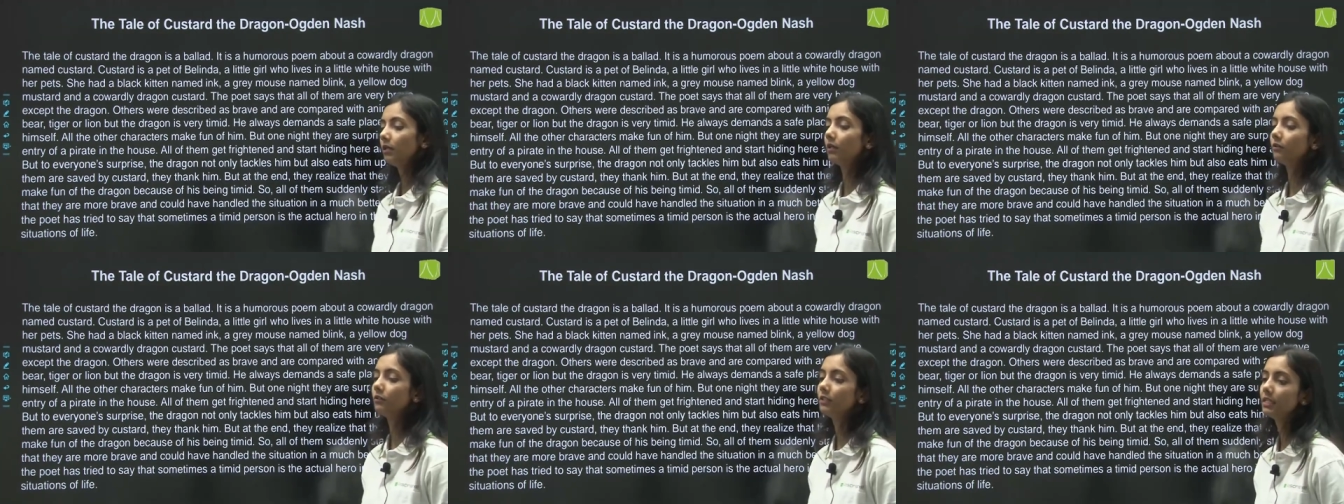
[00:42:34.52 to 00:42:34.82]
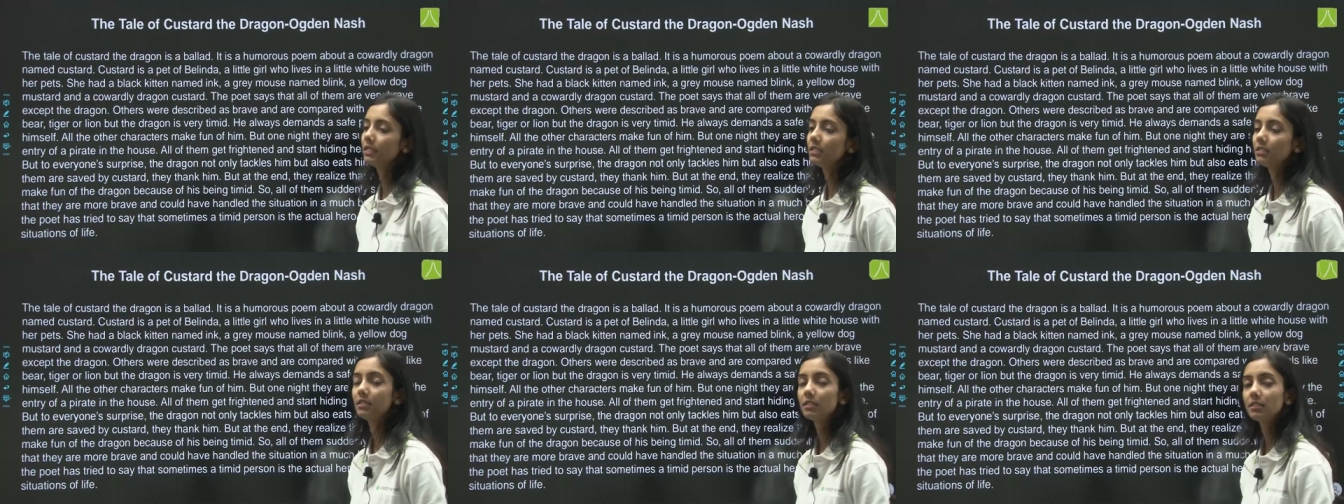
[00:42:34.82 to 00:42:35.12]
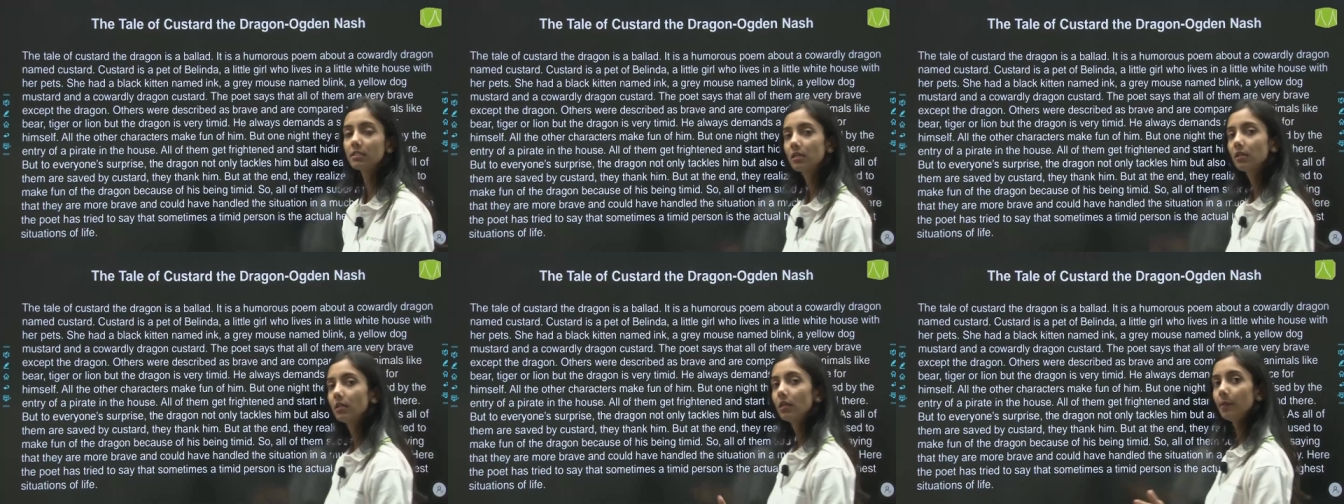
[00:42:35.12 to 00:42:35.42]
Now there is
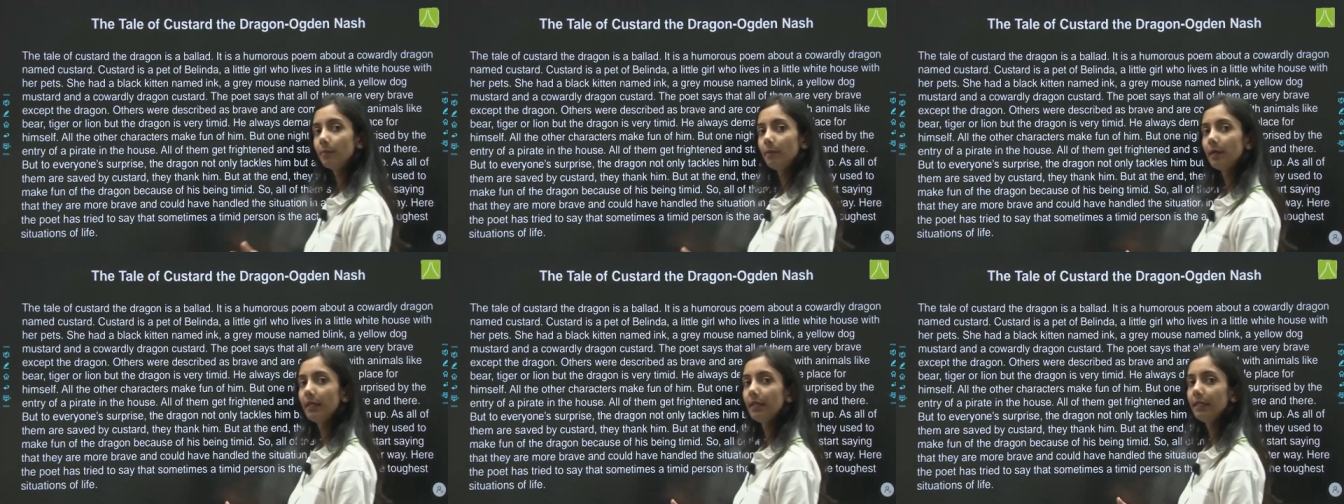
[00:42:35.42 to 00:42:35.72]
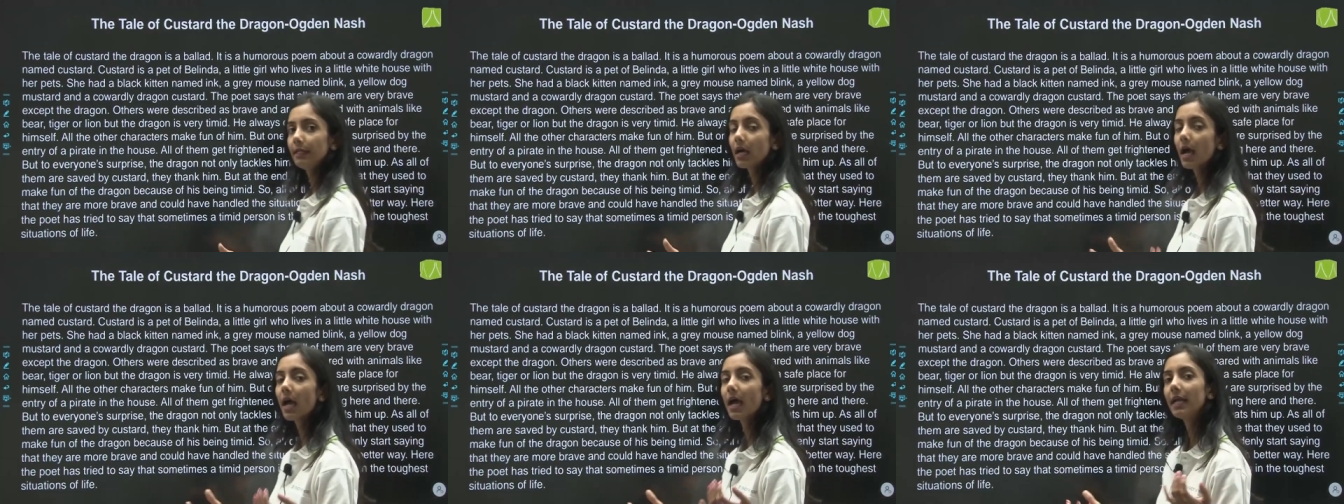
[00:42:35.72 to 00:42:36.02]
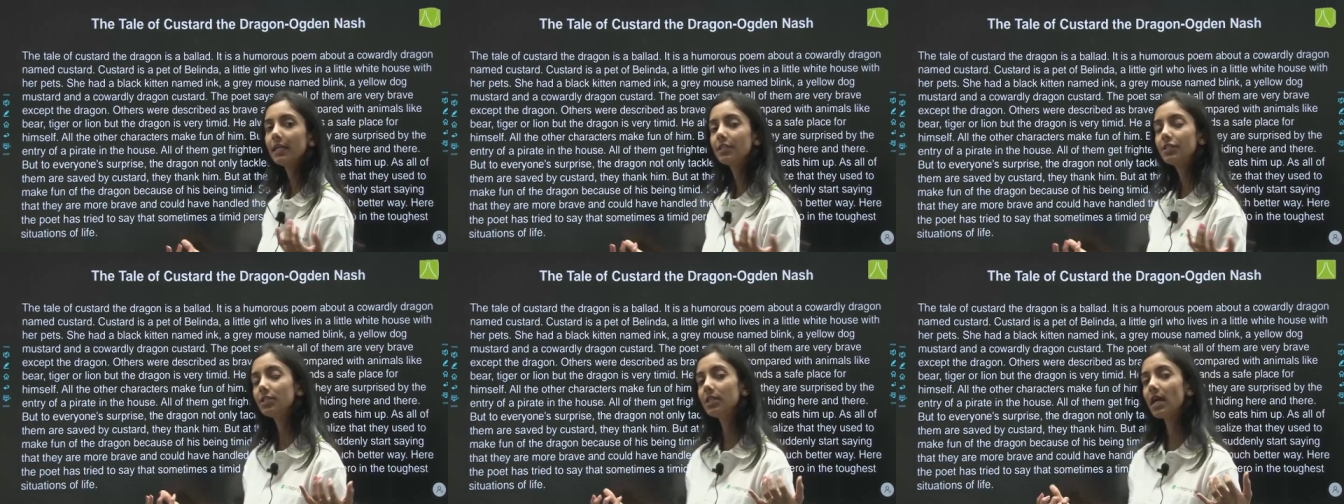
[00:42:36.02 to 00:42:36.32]
this girl Belinda
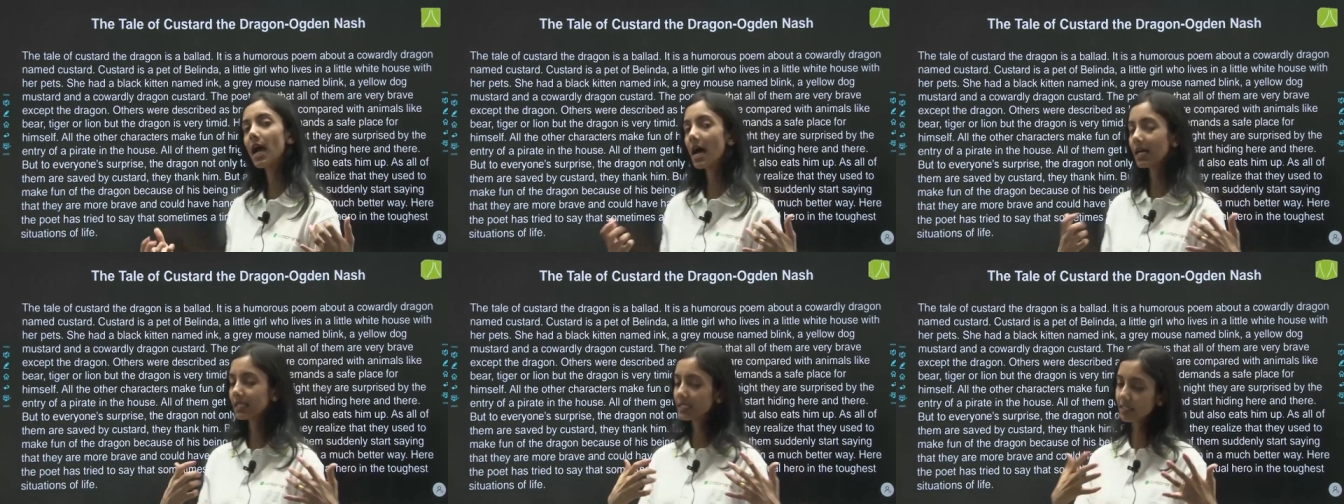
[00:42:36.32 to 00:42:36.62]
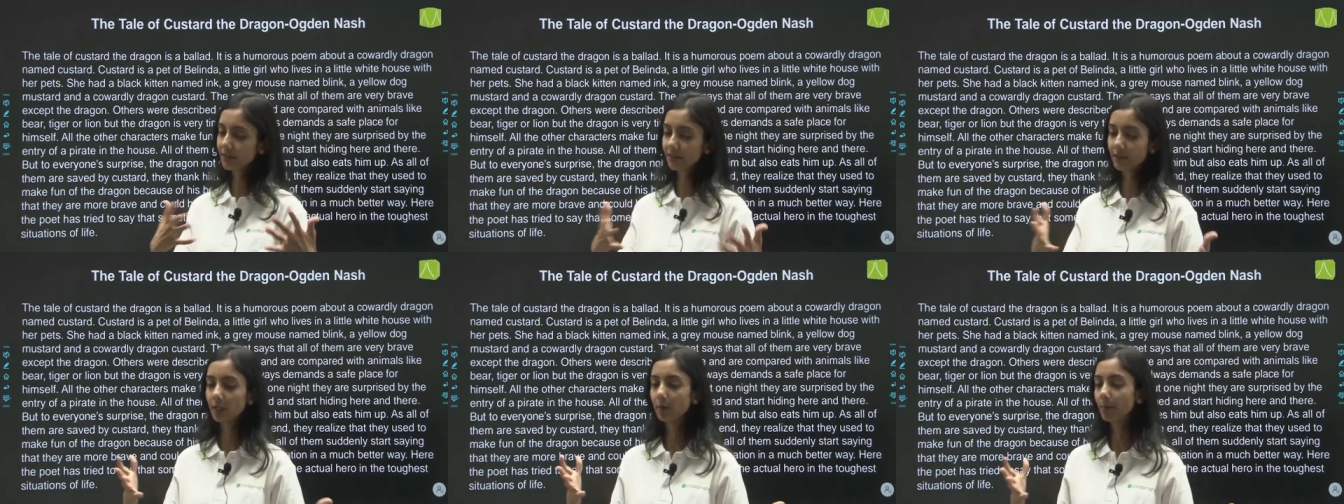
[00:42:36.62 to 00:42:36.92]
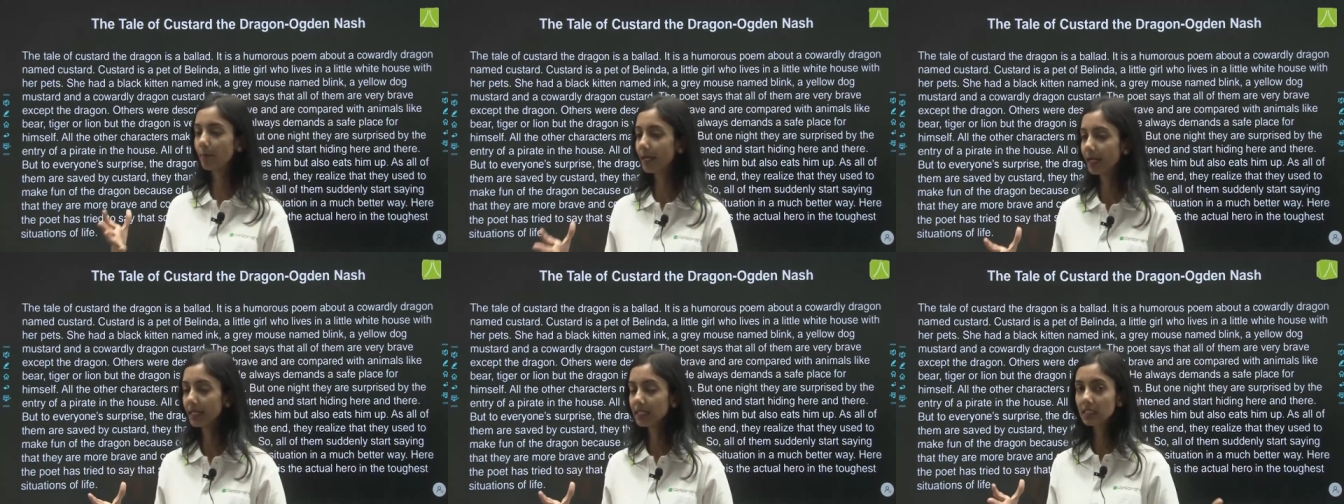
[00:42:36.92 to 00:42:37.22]
and she has
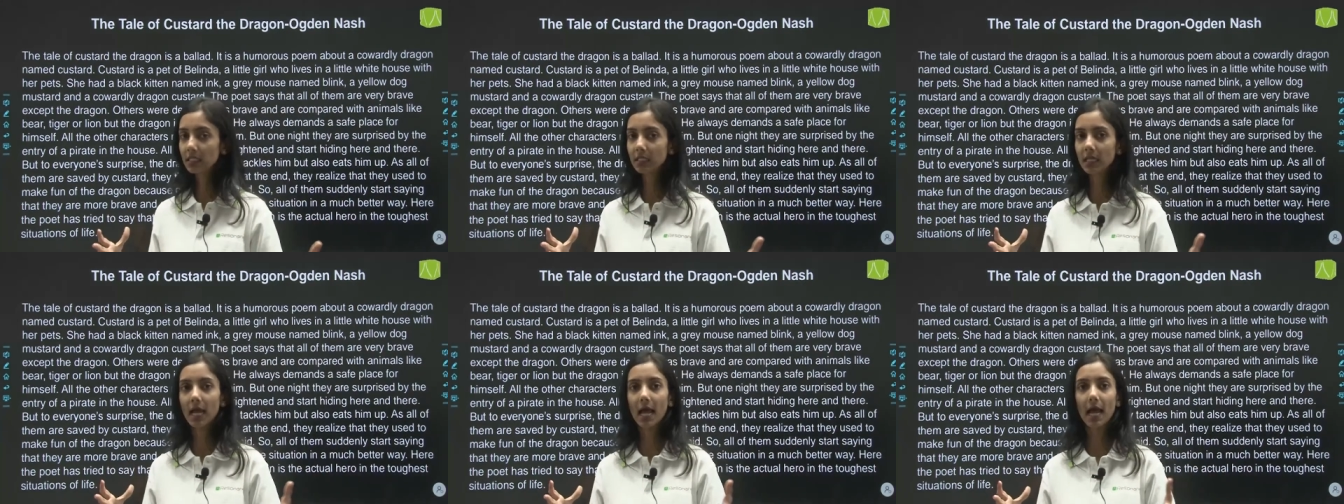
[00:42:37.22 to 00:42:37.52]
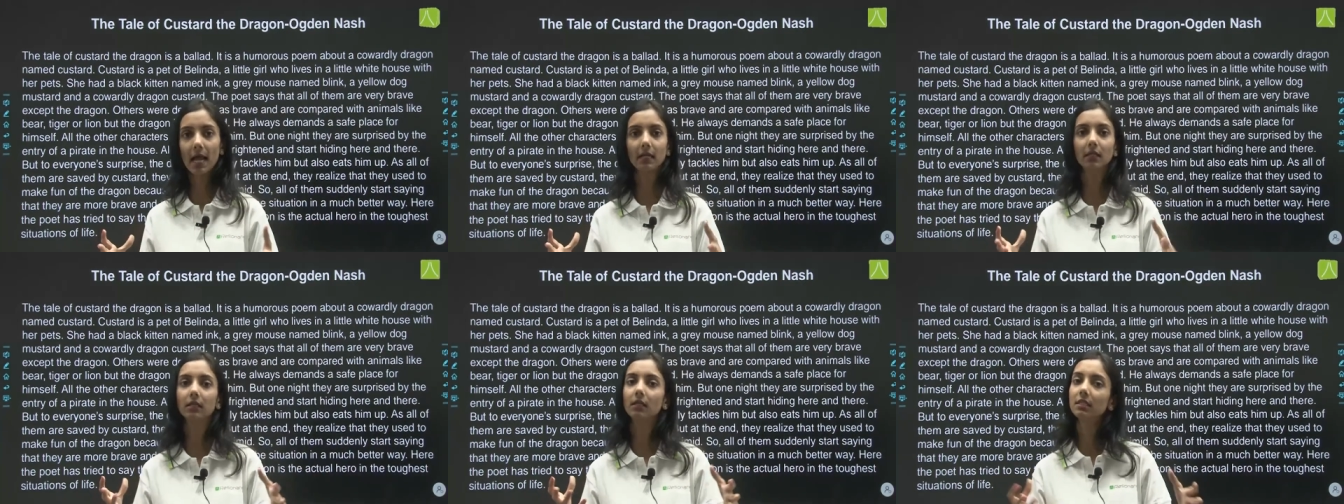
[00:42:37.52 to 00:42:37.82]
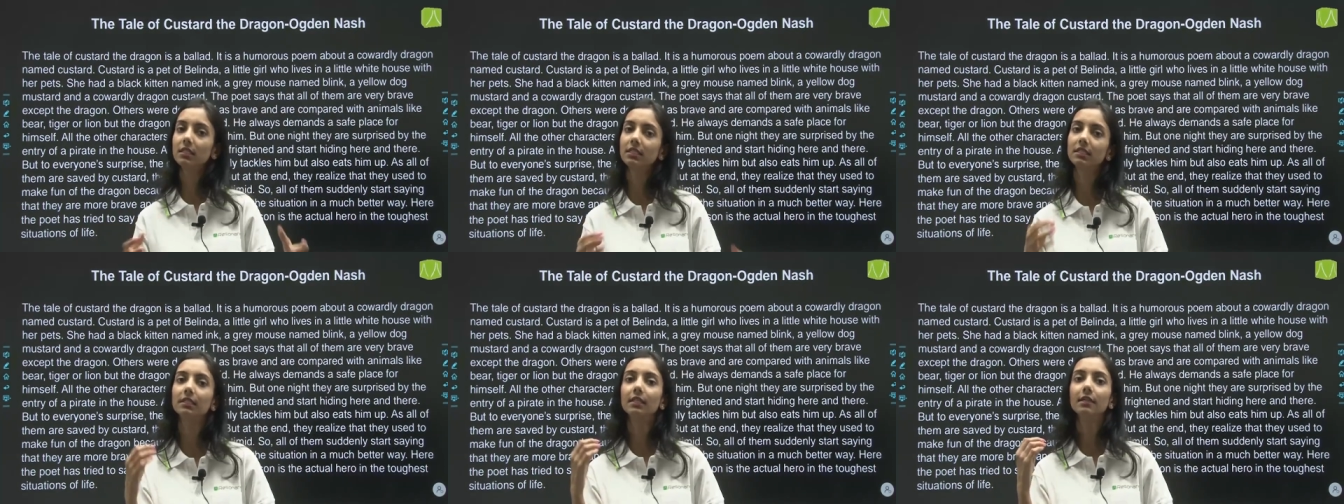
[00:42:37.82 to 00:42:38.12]
several pets and
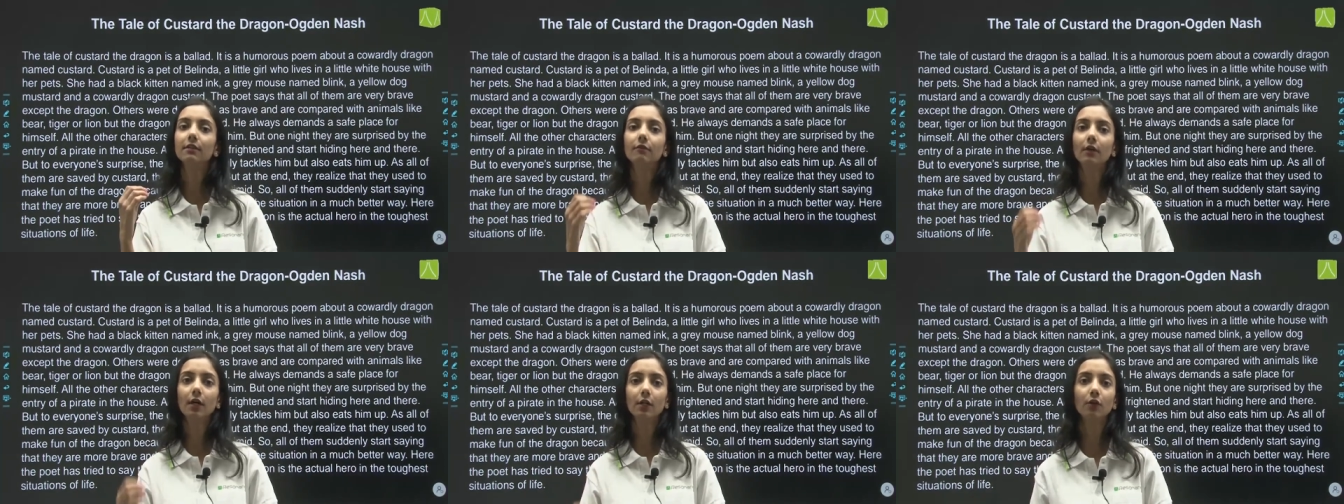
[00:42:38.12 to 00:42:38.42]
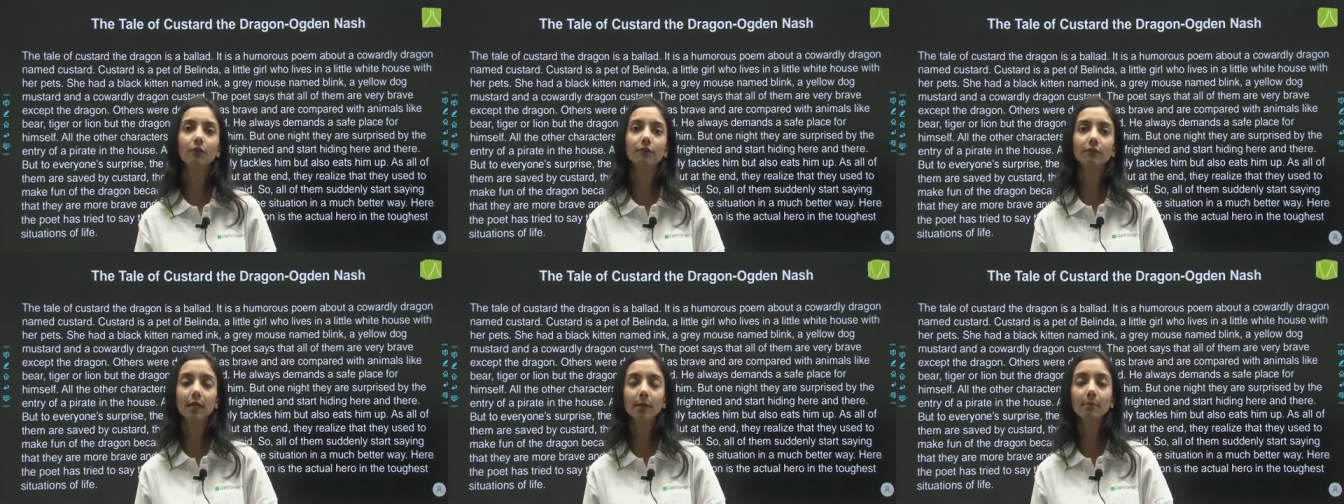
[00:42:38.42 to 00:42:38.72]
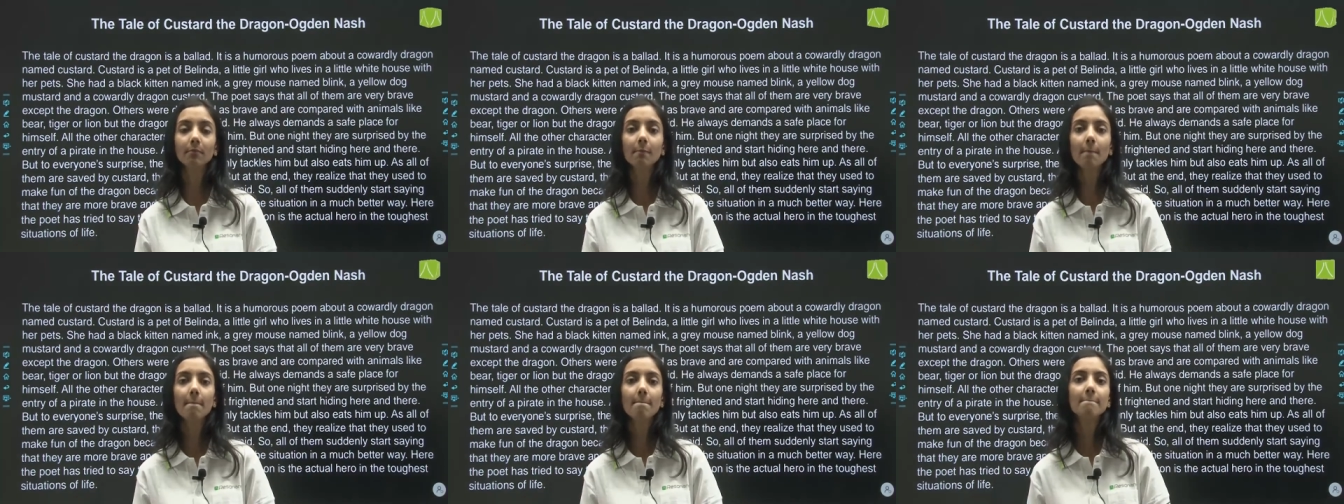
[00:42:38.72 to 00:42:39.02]
Custard is one of
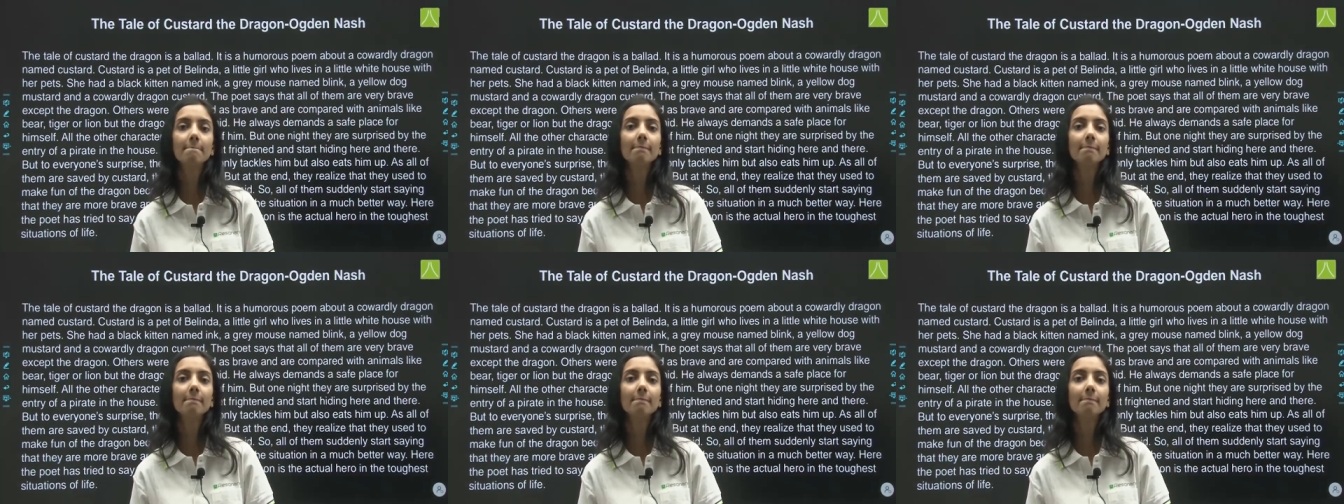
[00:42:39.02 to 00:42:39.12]
them.